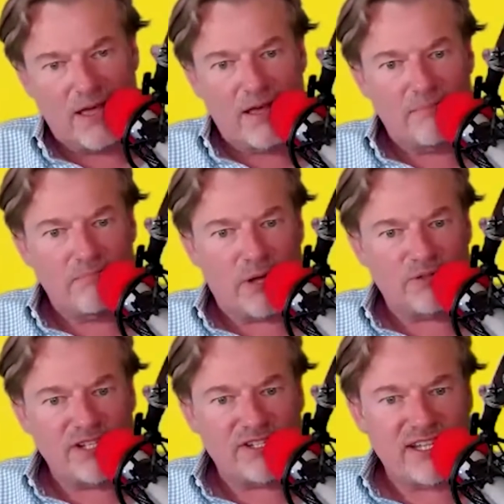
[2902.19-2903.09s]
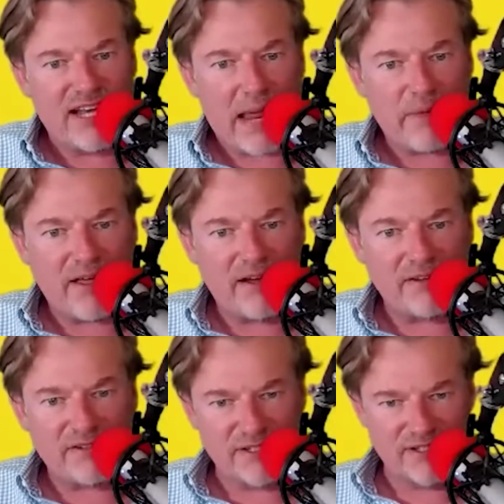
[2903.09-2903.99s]
Multisyllabic
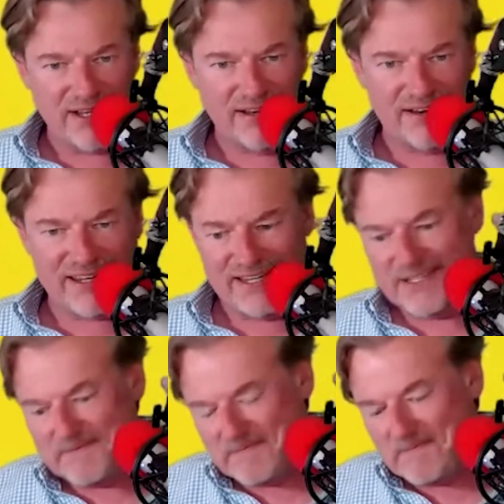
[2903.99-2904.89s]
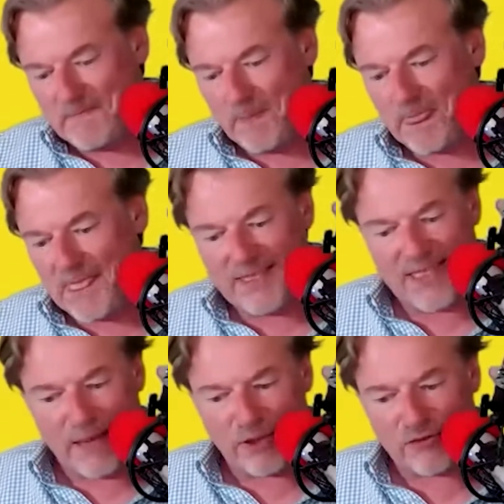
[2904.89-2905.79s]
answers. I like it.
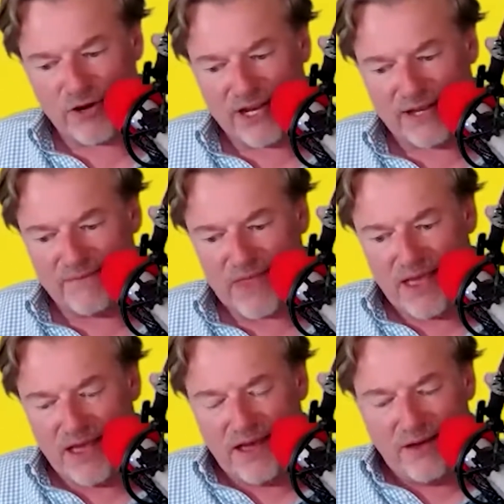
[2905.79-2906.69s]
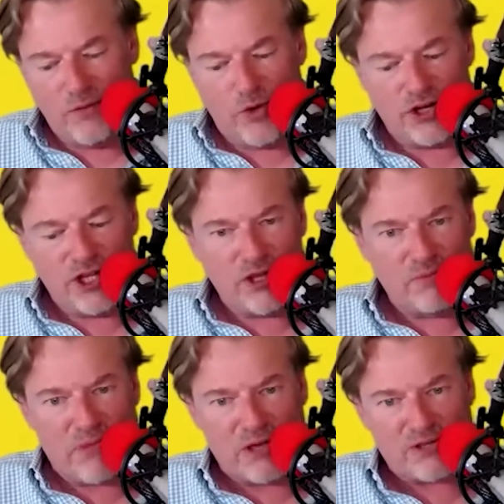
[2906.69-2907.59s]
Number 3. What are you
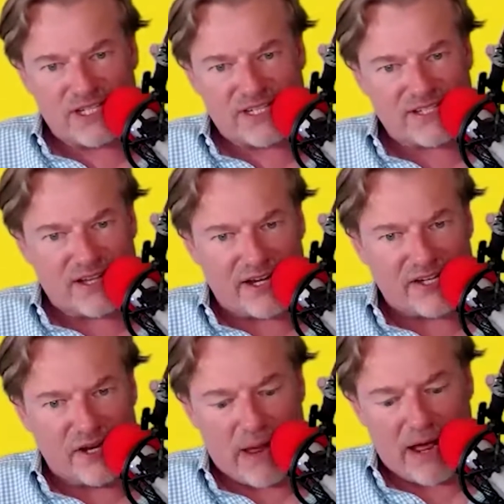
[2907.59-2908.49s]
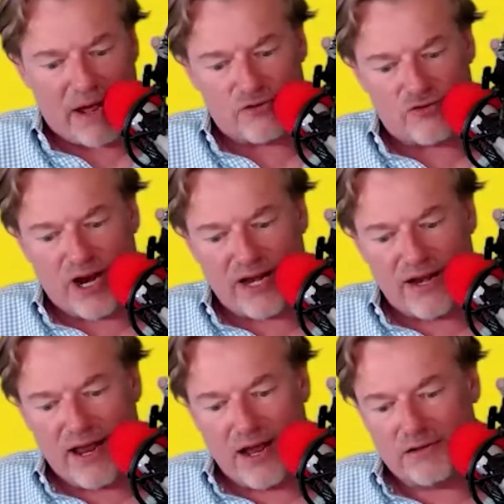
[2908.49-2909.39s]
most excited about right
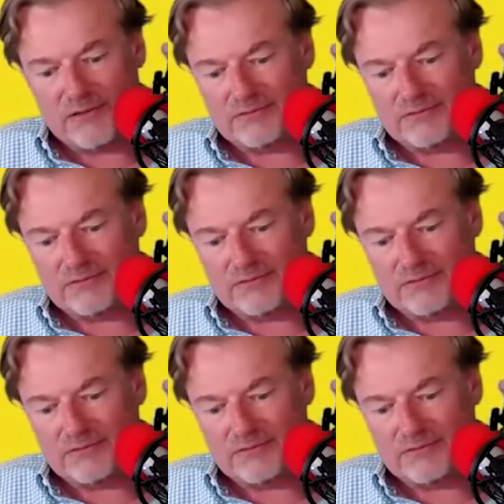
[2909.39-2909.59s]
now?